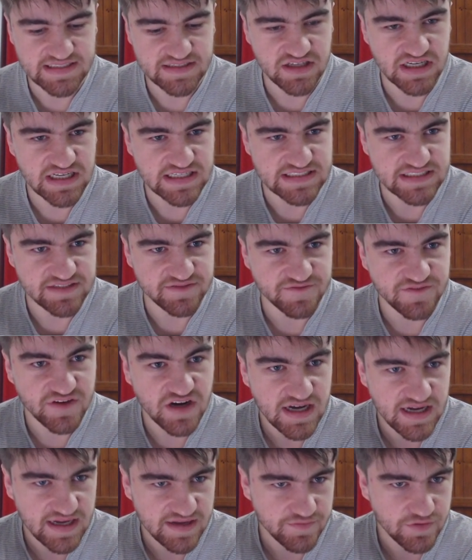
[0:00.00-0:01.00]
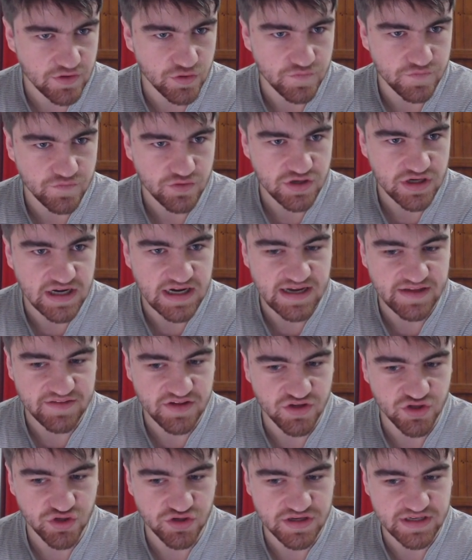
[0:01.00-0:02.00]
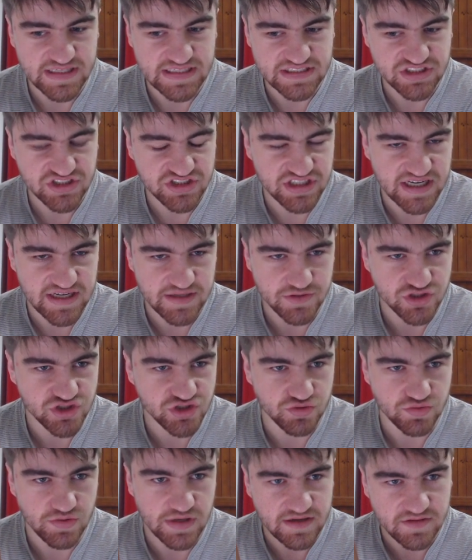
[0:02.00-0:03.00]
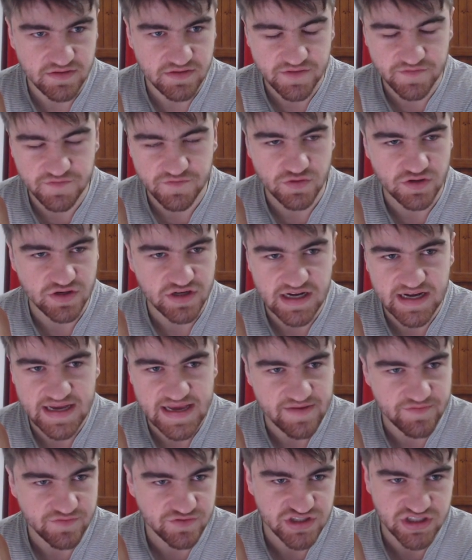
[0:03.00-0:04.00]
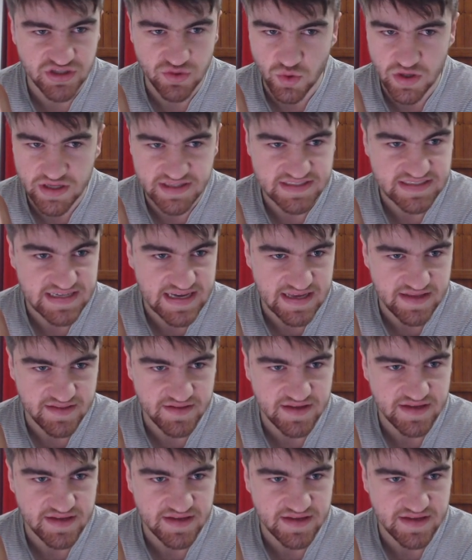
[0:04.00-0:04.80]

95 over a guy that you can exchange directly for a guy averaging 110.